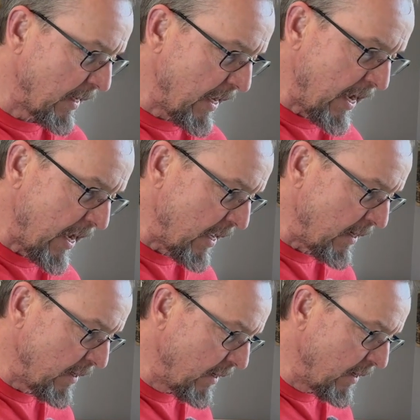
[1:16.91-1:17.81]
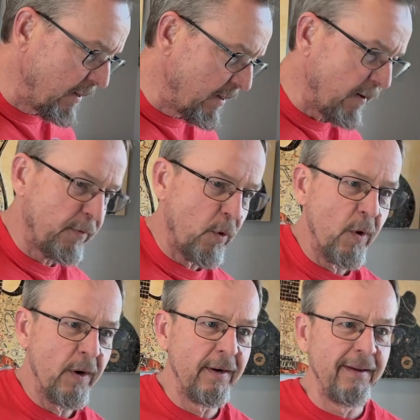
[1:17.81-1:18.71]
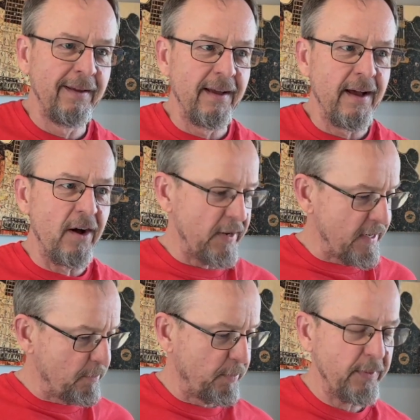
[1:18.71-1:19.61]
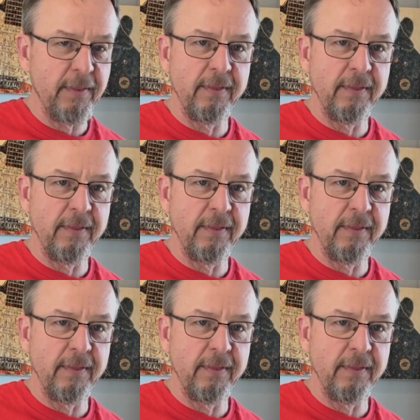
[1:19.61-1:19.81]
and therefore I'll end up with